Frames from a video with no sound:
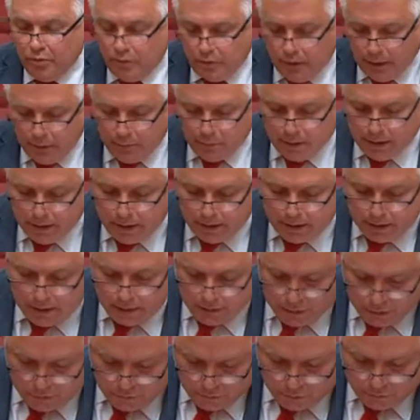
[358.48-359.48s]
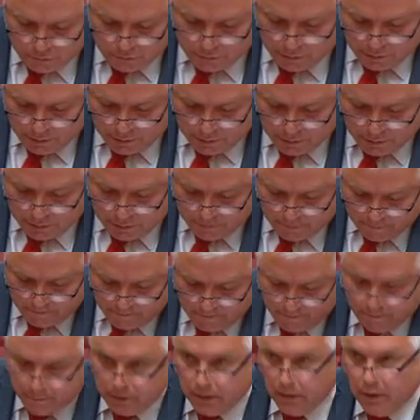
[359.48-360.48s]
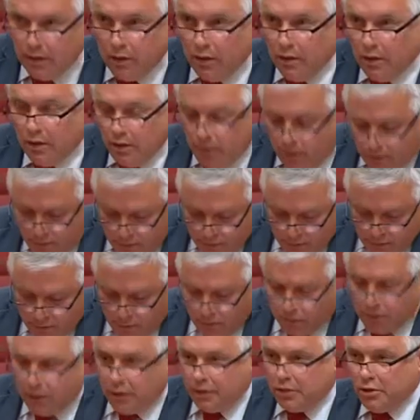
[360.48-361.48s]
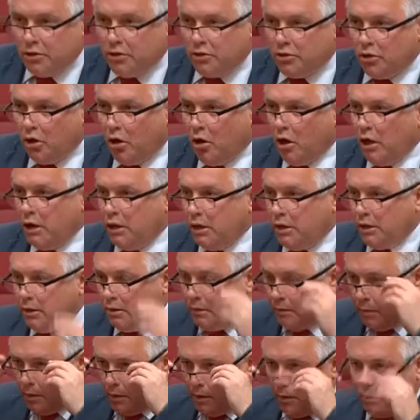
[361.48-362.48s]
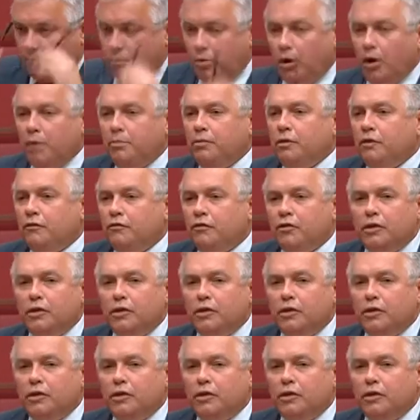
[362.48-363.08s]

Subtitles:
that we are yet to address. Look, it's entirely appropriate for